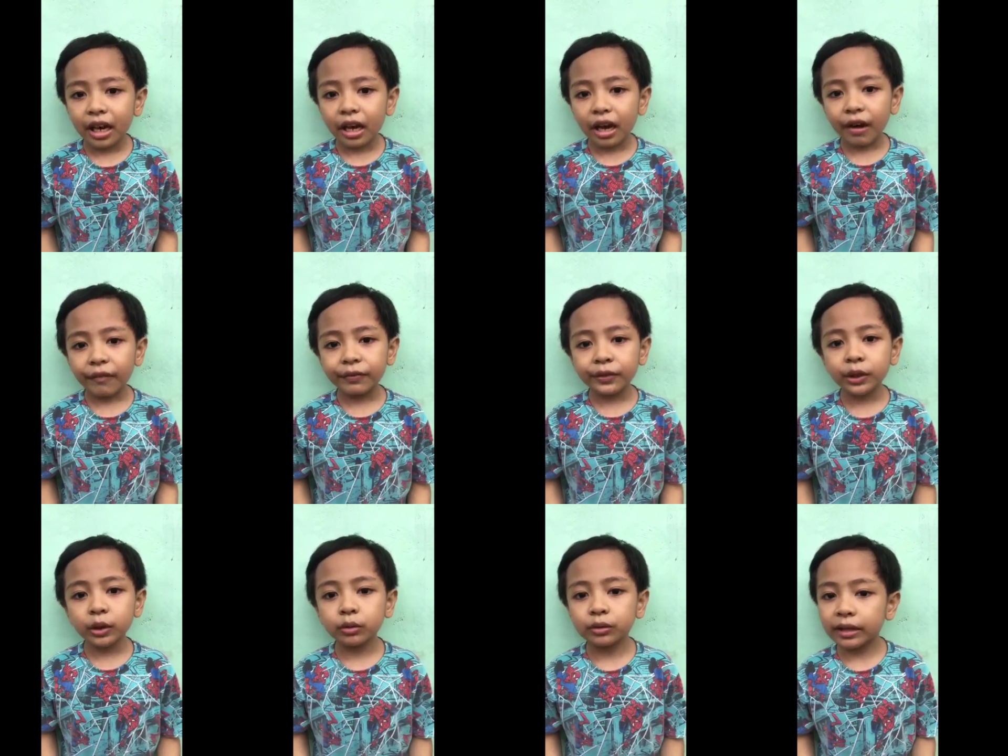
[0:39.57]
a
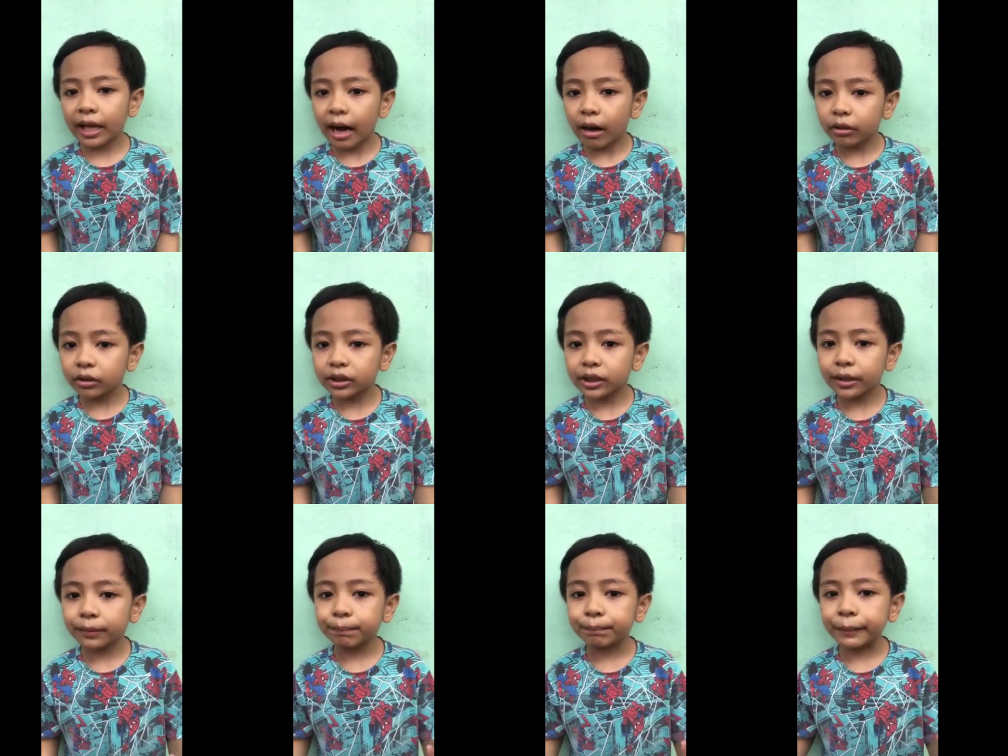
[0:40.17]
few
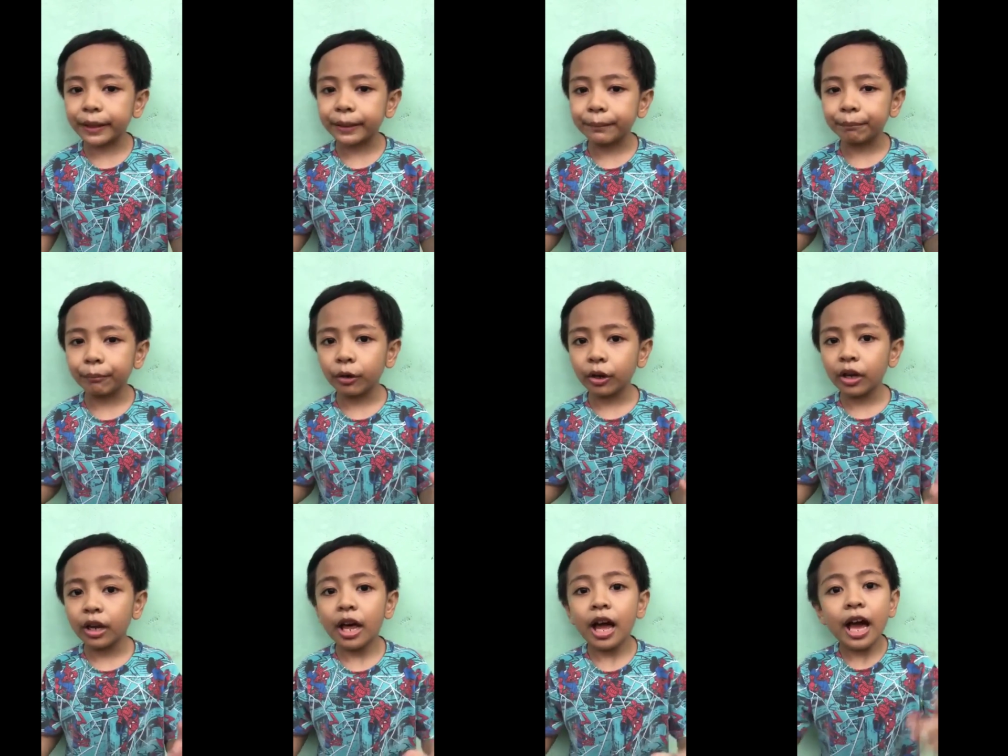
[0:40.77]
thousand
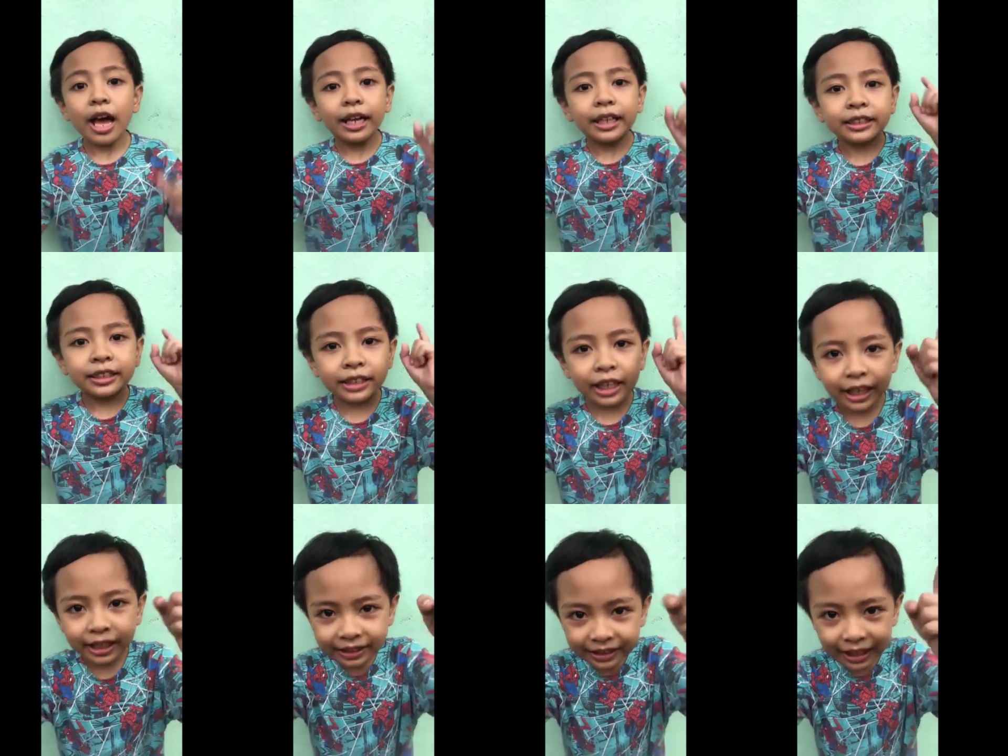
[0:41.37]
people.
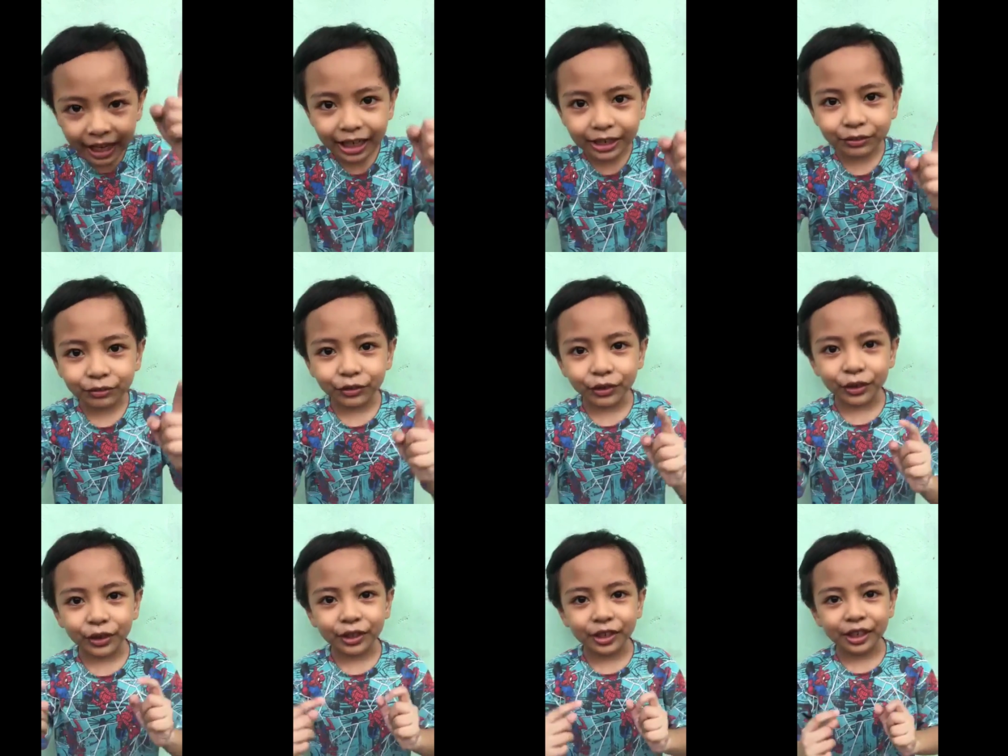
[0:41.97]

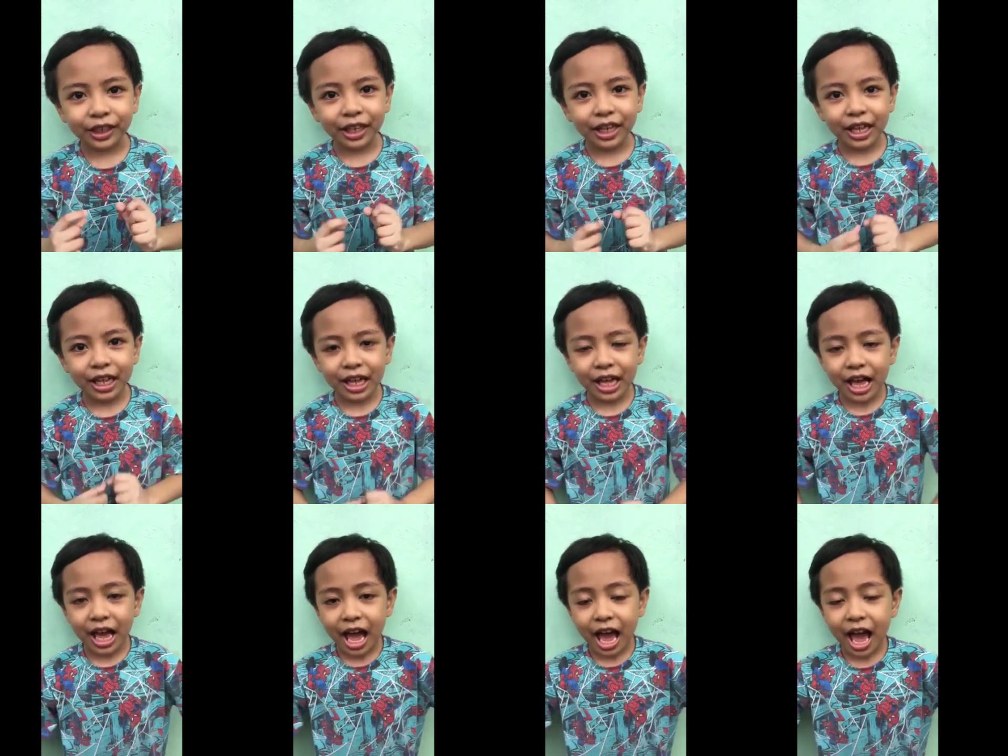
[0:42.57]
Successful.
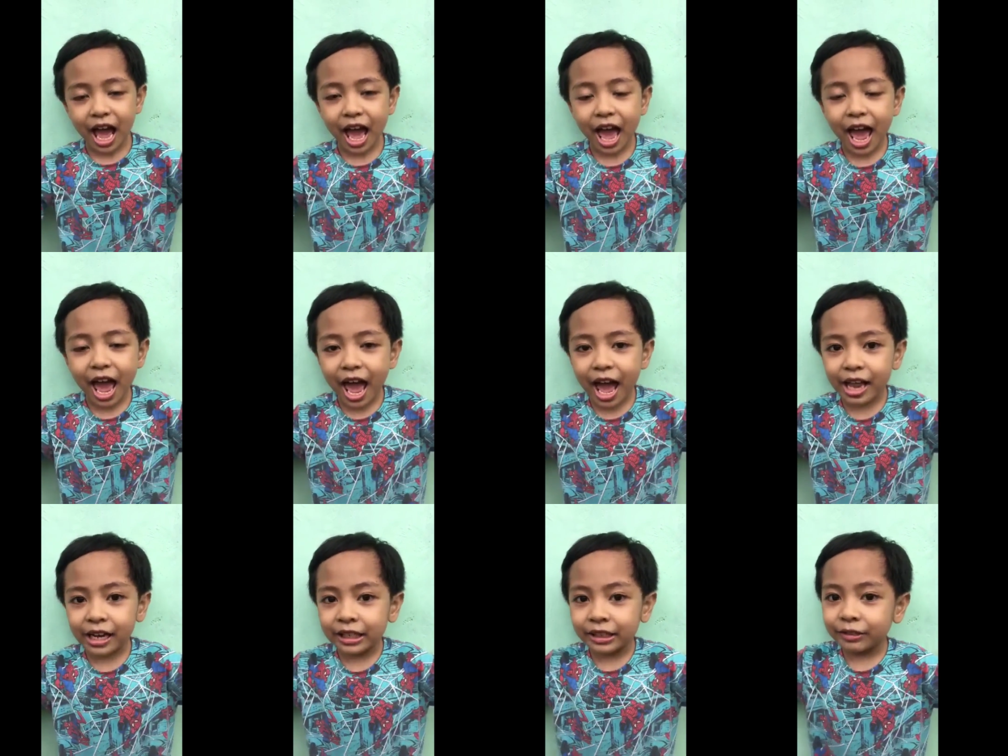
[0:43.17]

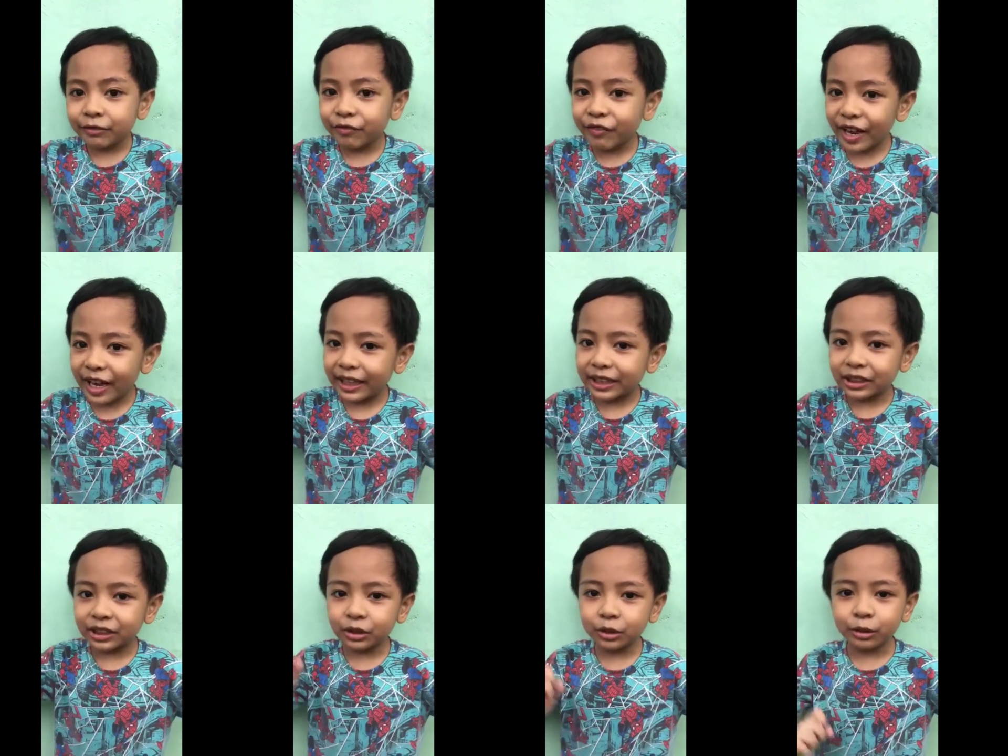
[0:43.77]
And
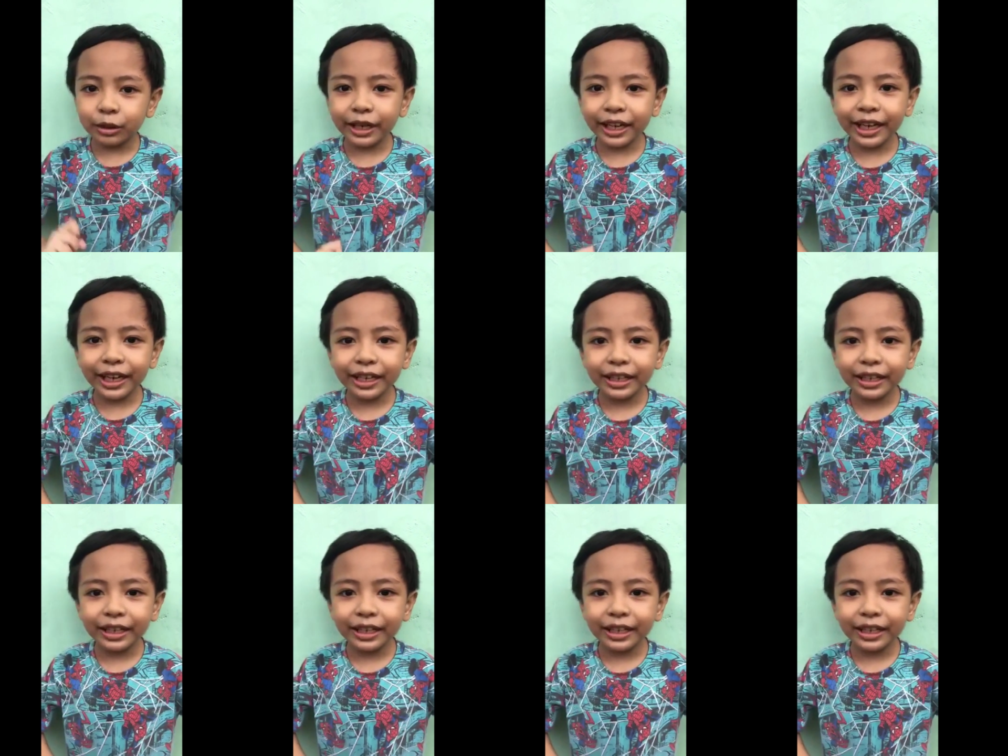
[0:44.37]
phase 3.